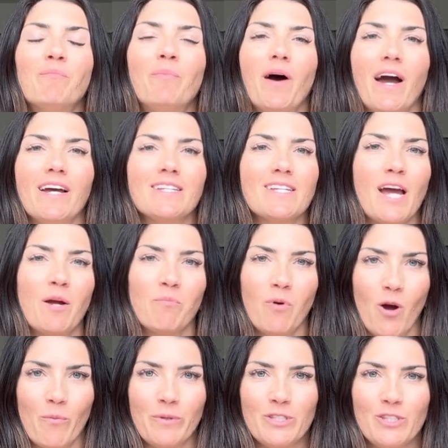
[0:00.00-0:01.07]
but I
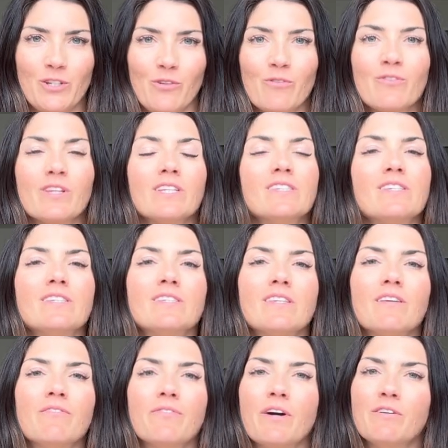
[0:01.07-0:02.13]
promise you, this is
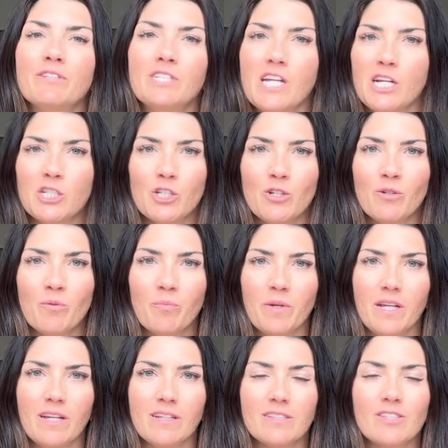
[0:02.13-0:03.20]
the foundational
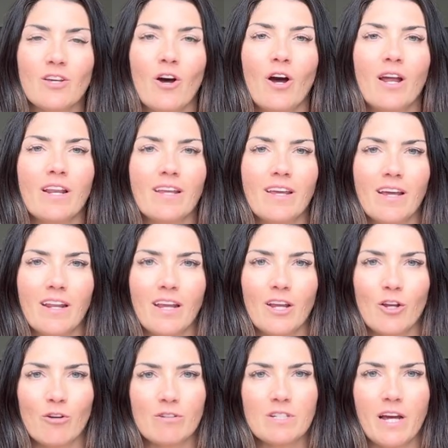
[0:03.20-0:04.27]
piece on
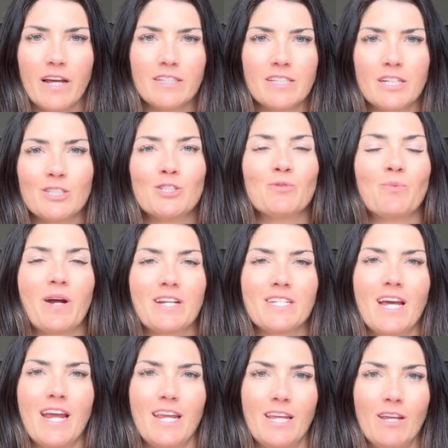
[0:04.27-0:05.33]
getting your diastasis
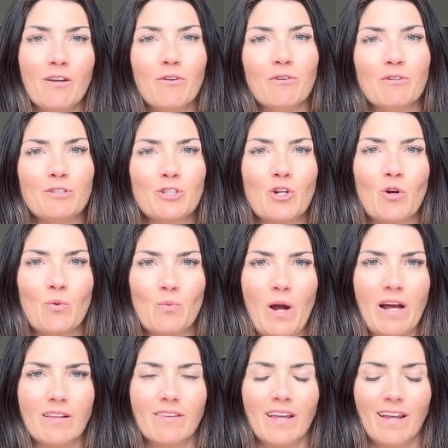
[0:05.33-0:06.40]
recti healed
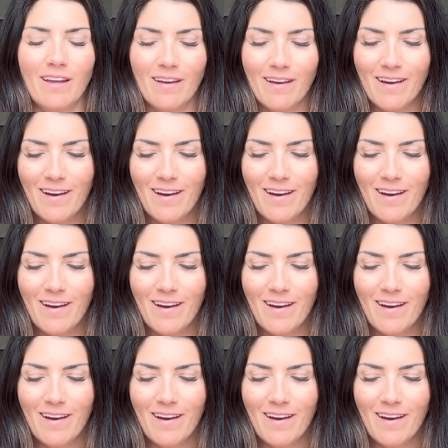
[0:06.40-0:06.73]
correctly.